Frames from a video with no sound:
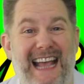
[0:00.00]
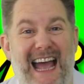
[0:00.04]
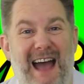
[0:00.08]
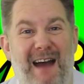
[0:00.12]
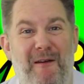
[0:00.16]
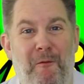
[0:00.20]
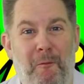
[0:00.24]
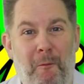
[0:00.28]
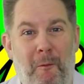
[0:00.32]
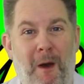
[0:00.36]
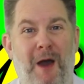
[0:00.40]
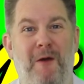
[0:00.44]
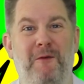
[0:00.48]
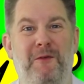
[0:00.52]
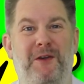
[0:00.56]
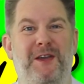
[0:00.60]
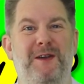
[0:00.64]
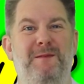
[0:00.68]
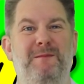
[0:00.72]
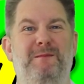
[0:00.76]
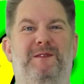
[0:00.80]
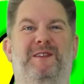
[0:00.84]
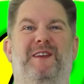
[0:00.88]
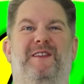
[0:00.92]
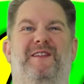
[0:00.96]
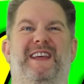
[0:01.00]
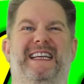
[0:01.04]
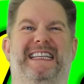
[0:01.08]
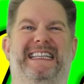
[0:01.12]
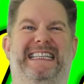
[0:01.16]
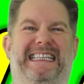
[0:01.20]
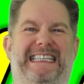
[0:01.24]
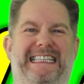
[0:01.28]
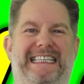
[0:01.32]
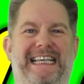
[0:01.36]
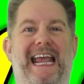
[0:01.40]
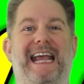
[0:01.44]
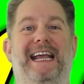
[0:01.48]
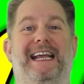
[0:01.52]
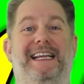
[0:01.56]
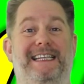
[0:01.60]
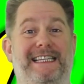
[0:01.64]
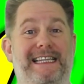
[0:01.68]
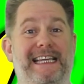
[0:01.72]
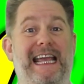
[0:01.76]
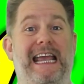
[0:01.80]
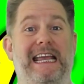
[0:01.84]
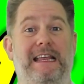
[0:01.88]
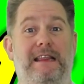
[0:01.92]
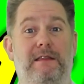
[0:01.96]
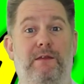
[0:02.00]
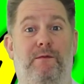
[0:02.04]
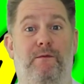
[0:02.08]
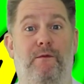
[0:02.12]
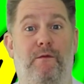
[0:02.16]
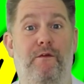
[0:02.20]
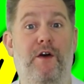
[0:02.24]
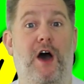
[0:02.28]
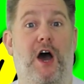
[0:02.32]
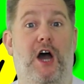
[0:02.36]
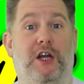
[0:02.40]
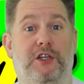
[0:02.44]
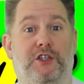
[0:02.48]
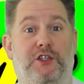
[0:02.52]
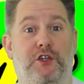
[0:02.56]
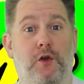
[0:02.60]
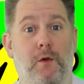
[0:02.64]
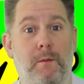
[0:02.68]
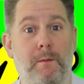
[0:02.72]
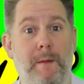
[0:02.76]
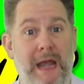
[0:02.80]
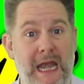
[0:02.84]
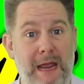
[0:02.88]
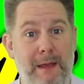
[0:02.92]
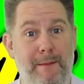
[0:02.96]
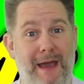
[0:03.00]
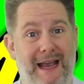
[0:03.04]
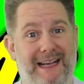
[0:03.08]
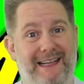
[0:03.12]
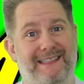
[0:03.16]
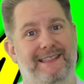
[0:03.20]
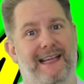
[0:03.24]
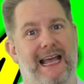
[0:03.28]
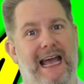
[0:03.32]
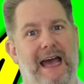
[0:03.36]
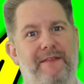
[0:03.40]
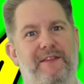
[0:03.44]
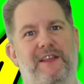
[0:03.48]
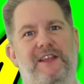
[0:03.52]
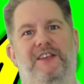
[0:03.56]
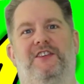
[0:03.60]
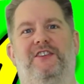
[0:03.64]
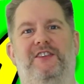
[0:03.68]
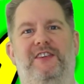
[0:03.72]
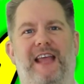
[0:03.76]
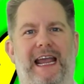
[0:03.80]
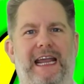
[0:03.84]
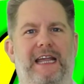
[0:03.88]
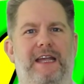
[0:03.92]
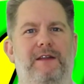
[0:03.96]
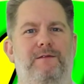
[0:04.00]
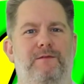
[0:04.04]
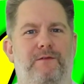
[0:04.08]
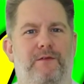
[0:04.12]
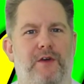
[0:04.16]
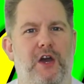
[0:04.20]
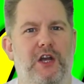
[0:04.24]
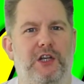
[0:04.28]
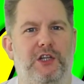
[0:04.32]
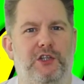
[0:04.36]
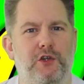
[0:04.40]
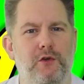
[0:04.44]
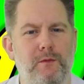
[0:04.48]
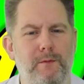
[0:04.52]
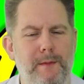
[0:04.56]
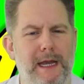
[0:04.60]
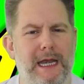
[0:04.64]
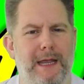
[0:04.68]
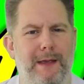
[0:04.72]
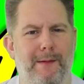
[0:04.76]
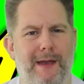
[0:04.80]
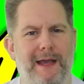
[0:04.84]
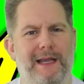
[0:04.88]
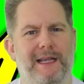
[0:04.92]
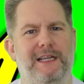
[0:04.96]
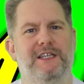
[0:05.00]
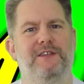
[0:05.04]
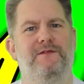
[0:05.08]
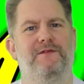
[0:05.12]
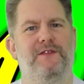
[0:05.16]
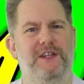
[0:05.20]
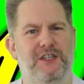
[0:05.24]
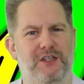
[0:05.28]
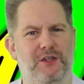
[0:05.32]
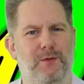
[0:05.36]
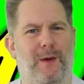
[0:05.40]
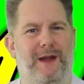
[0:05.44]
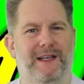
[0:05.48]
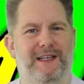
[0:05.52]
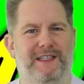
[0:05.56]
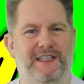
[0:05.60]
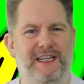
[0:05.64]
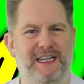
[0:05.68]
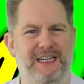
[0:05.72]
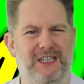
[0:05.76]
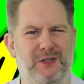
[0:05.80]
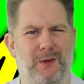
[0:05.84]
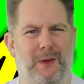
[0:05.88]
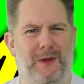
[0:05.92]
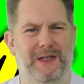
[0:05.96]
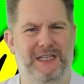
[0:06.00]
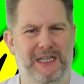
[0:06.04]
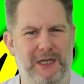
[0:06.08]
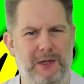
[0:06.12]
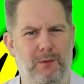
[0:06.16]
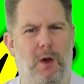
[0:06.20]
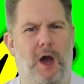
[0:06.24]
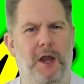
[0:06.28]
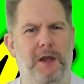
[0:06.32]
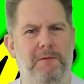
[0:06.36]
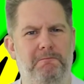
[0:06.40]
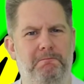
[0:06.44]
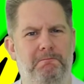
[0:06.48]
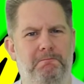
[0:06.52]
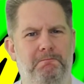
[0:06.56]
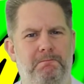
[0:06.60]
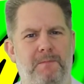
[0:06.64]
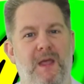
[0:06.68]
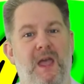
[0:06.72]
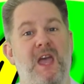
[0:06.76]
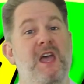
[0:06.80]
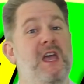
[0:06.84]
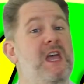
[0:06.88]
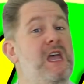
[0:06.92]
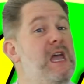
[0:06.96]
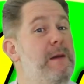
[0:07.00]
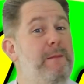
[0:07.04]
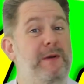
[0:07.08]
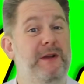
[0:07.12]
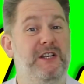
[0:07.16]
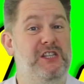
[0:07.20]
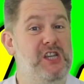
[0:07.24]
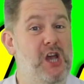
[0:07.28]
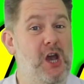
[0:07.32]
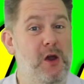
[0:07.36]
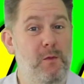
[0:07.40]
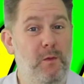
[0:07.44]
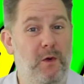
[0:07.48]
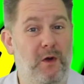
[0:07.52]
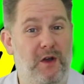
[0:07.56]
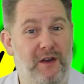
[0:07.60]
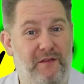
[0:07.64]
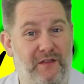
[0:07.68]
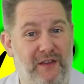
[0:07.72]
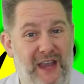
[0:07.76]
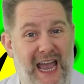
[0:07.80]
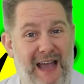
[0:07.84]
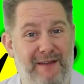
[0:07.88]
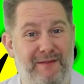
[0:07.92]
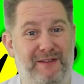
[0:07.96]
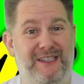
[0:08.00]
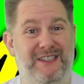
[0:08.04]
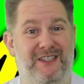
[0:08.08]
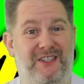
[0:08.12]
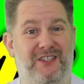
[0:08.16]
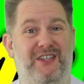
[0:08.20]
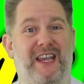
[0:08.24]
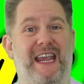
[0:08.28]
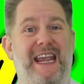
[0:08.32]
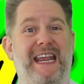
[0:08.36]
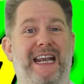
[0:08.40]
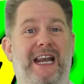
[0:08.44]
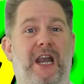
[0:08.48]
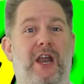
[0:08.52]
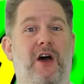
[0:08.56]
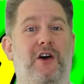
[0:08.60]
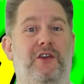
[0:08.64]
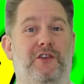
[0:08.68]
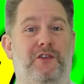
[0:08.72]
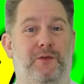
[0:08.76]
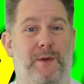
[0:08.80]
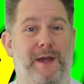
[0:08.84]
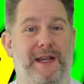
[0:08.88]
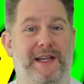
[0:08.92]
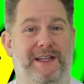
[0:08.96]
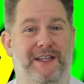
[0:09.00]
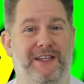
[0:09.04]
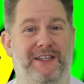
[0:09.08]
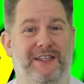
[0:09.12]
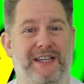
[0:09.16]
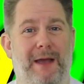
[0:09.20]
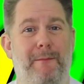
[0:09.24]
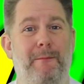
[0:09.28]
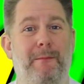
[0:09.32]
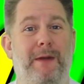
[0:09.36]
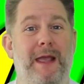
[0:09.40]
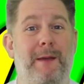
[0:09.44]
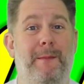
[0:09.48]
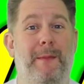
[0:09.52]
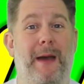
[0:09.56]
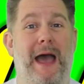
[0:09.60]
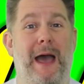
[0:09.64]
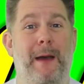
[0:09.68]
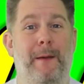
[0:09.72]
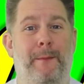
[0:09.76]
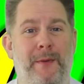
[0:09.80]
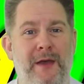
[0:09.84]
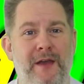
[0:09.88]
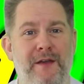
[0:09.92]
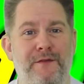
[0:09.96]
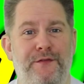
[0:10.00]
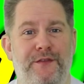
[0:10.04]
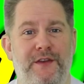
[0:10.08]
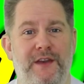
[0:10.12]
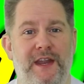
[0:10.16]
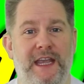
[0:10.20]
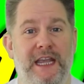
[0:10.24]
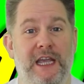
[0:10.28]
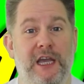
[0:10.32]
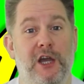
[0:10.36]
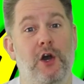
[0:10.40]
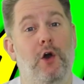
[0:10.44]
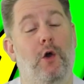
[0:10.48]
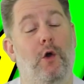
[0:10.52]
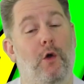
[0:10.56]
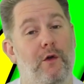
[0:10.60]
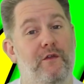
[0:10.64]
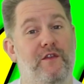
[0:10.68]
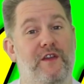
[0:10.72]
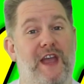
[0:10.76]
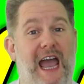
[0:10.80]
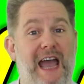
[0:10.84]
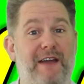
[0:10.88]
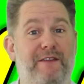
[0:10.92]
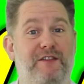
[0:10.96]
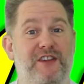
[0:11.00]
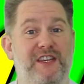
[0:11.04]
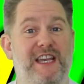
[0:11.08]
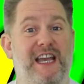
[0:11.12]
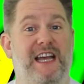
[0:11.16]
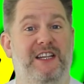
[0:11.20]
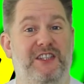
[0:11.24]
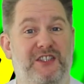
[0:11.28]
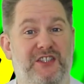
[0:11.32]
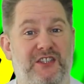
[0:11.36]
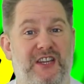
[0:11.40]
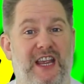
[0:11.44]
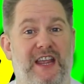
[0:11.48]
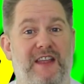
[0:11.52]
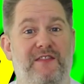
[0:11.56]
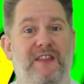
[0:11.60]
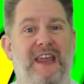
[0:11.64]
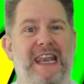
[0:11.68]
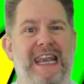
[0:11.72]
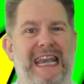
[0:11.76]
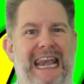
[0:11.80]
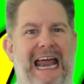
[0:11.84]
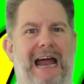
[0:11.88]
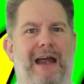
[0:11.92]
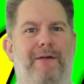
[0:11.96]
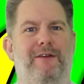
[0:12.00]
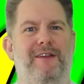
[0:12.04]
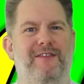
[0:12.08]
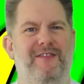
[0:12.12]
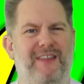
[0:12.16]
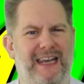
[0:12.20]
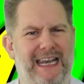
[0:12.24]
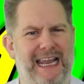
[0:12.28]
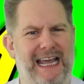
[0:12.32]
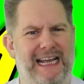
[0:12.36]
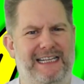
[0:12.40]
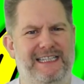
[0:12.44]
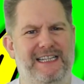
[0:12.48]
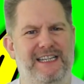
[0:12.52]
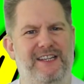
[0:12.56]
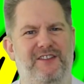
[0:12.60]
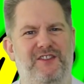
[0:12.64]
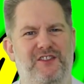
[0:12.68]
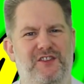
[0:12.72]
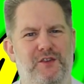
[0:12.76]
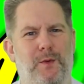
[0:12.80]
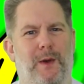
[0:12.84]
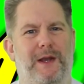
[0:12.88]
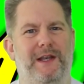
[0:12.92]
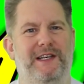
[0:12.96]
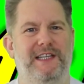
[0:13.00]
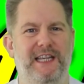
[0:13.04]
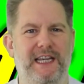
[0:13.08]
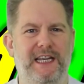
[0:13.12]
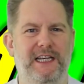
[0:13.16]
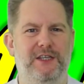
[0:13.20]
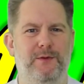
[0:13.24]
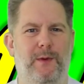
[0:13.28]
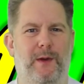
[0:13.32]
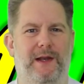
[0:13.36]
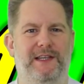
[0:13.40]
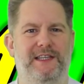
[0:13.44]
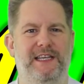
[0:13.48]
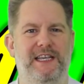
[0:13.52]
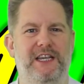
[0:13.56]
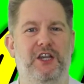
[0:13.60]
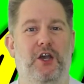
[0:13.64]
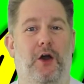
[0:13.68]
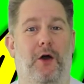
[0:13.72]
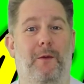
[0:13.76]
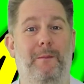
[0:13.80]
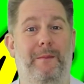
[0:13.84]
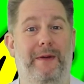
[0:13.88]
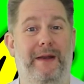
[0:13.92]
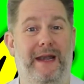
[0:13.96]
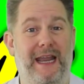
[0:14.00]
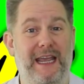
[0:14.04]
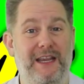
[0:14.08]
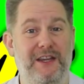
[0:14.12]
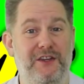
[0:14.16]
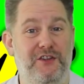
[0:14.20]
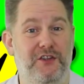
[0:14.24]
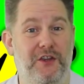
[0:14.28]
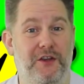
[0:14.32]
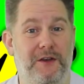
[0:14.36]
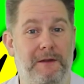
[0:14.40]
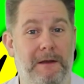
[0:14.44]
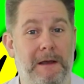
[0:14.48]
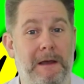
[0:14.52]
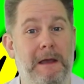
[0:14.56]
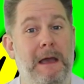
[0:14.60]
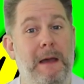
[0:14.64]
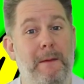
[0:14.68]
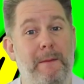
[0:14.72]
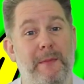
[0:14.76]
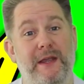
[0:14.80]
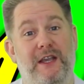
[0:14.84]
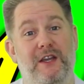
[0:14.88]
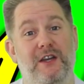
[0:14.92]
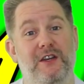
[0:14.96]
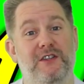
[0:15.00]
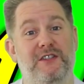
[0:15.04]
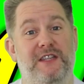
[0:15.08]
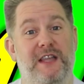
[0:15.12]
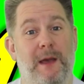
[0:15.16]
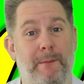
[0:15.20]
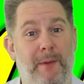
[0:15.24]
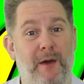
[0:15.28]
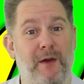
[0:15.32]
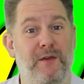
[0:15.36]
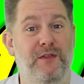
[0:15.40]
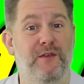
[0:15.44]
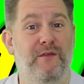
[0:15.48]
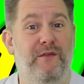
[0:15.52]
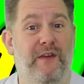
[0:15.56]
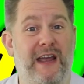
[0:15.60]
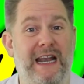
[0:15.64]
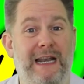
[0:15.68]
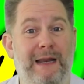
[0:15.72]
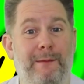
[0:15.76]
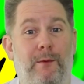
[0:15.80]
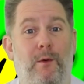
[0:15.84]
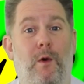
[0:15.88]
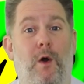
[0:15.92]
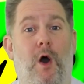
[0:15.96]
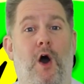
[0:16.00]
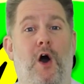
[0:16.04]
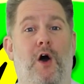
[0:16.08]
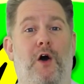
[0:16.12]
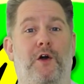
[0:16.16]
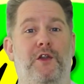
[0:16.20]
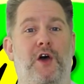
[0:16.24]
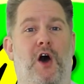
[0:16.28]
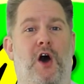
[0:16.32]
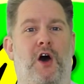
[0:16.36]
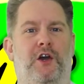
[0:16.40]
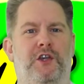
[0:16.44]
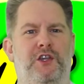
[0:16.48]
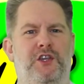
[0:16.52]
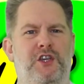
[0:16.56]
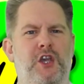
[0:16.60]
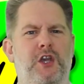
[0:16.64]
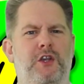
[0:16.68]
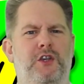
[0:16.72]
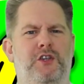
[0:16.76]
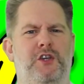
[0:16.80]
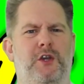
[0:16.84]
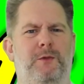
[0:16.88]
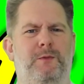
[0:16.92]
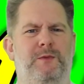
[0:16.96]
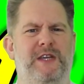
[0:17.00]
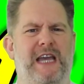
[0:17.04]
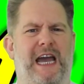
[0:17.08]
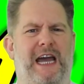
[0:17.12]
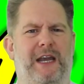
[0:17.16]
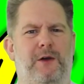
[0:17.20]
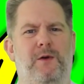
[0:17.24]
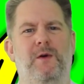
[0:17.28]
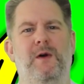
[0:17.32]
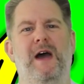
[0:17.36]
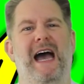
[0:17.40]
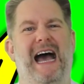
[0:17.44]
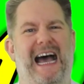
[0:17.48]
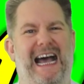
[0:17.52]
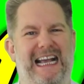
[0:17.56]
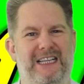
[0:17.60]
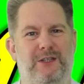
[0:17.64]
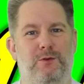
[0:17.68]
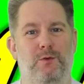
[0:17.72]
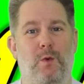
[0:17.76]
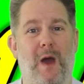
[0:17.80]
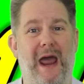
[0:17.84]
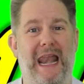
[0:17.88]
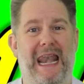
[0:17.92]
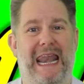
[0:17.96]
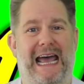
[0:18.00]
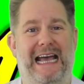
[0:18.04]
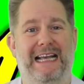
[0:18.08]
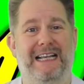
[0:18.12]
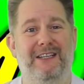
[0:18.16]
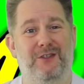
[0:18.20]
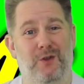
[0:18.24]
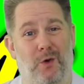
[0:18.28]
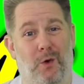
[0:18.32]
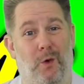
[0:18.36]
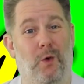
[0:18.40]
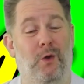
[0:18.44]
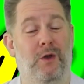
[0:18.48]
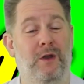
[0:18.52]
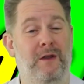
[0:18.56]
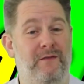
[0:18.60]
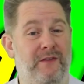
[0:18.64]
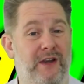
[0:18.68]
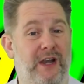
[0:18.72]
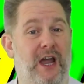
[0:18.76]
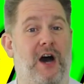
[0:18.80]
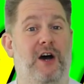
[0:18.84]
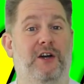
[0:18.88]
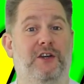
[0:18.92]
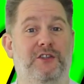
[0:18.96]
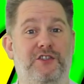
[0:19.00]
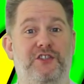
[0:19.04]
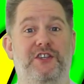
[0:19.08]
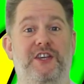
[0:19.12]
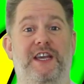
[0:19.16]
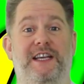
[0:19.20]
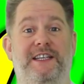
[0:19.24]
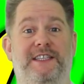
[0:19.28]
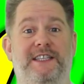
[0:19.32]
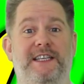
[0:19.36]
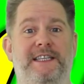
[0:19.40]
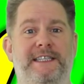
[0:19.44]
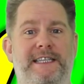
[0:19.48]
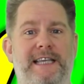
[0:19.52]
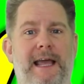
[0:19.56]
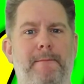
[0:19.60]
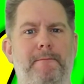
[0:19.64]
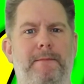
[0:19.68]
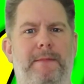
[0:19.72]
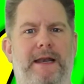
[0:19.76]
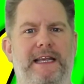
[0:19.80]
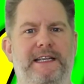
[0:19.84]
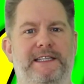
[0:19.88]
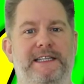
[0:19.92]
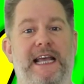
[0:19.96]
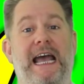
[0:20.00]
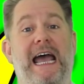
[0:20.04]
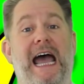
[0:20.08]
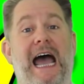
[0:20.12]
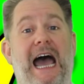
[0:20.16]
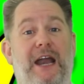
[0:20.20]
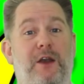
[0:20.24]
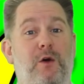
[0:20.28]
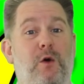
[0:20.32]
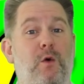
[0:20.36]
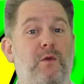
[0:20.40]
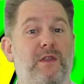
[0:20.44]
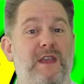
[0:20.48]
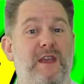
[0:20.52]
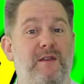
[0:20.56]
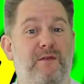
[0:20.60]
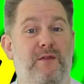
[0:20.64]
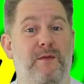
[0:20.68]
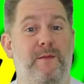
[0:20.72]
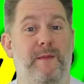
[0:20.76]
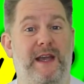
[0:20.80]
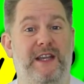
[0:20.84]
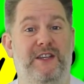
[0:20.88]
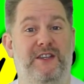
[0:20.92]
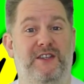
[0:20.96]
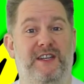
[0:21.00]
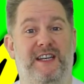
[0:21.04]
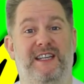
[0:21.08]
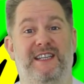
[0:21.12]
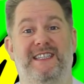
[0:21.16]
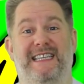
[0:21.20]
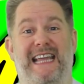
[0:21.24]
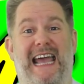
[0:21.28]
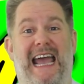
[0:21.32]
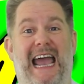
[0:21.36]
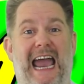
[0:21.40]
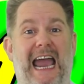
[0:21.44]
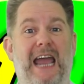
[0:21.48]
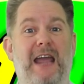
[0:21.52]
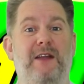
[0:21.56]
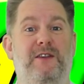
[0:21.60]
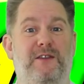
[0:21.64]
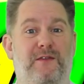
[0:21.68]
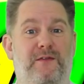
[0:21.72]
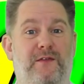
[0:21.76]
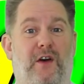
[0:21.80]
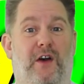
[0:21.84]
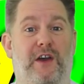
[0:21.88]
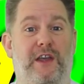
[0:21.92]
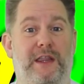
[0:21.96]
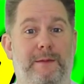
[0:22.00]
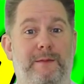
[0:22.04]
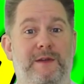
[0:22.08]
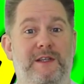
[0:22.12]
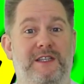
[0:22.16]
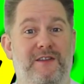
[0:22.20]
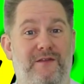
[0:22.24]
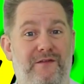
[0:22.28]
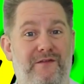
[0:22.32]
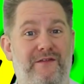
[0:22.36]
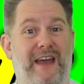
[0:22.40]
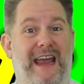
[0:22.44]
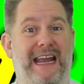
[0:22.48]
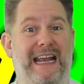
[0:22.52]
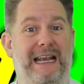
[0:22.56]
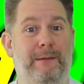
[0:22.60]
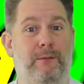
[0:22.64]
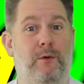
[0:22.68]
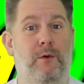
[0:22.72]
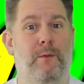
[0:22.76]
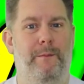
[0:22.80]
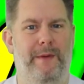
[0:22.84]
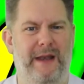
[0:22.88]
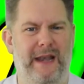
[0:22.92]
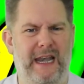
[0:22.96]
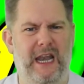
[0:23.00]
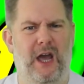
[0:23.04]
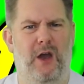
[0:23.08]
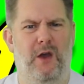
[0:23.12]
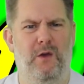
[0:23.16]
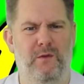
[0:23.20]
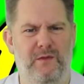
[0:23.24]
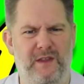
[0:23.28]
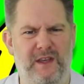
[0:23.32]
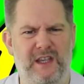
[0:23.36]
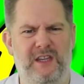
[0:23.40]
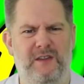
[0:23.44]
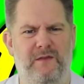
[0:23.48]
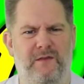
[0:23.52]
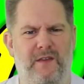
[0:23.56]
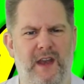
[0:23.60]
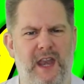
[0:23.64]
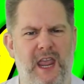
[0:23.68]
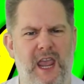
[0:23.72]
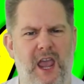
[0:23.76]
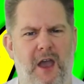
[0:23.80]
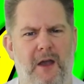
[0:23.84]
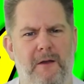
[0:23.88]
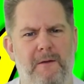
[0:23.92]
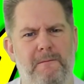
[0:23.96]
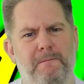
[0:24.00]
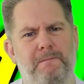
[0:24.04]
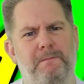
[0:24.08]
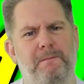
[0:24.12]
and welcome to the 16th Virtual MiniMix and the second Virtual MiniMix for 2021. But don't worry if you haven't seen last week's assembly about Epiphany, or if you haven't yet seen the Larry the Lettuce 2020 compilation, because they're both available on our YouTube channel as well as all of last year's assemblies, and all the information as to how to find them is available below this video.